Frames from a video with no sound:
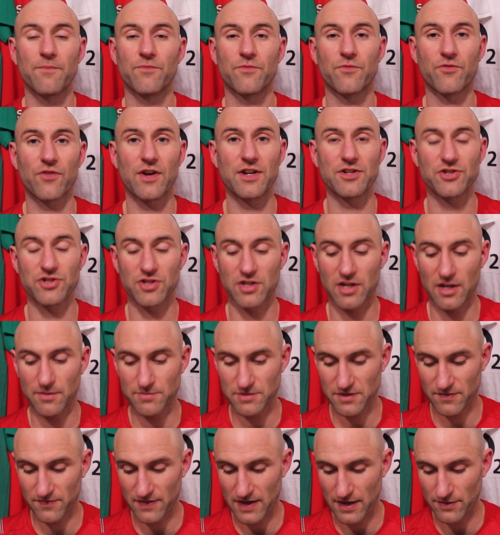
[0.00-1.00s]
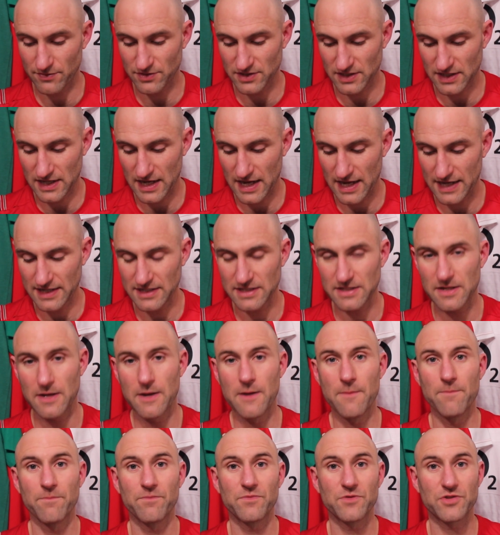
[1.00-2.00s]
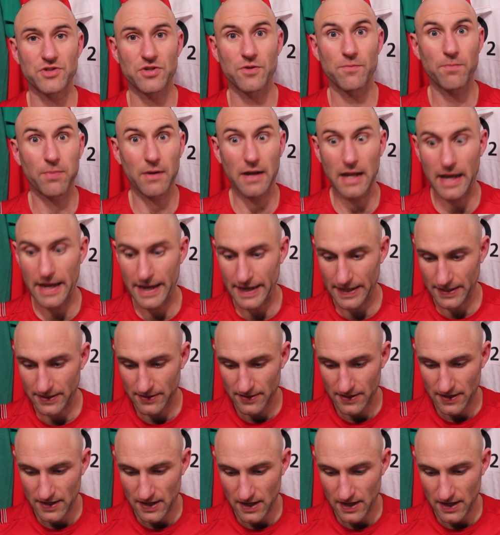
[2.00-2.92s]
French clubs if that was the case, to play.